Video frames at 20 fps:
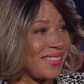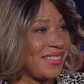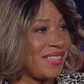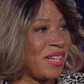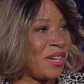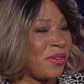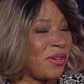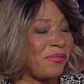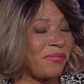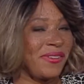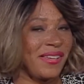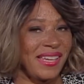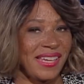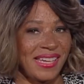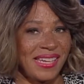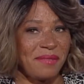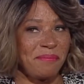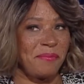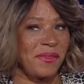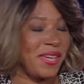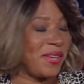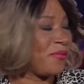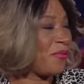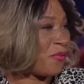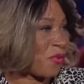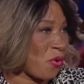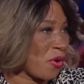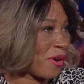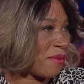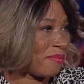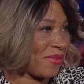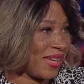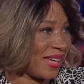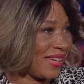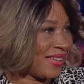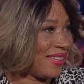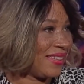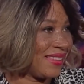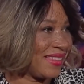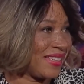You know, if he be for
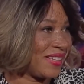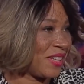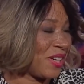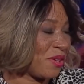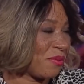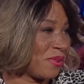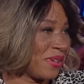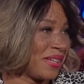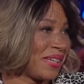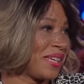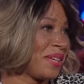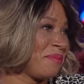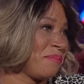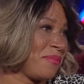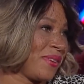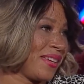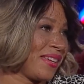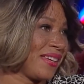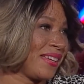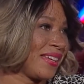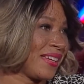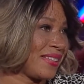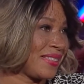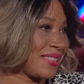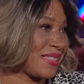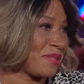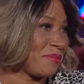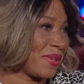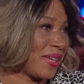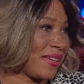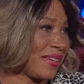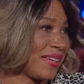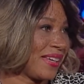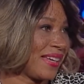me, then no one can be against me.